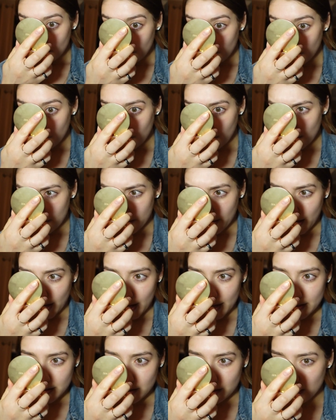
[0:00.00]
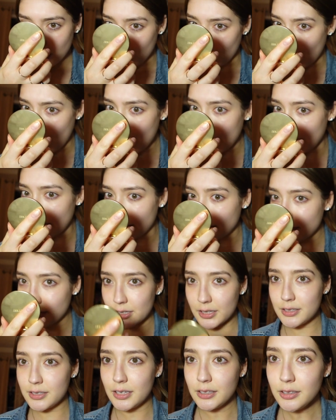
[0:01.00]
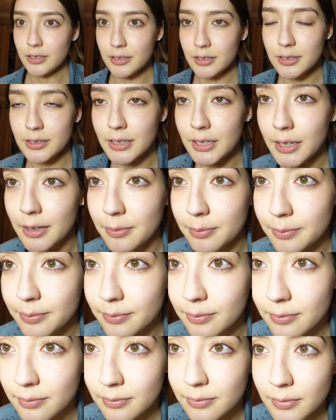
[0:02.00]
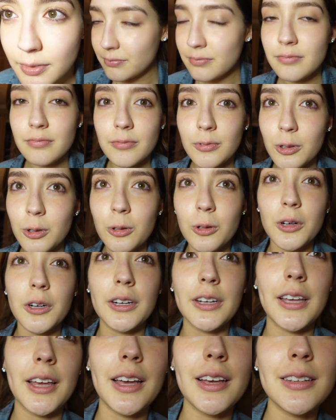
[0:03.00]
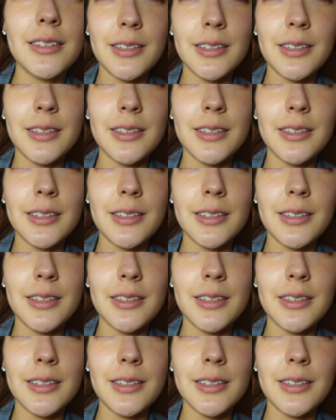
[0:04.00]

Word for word: or are my eyes already white? Because they look the same. Or que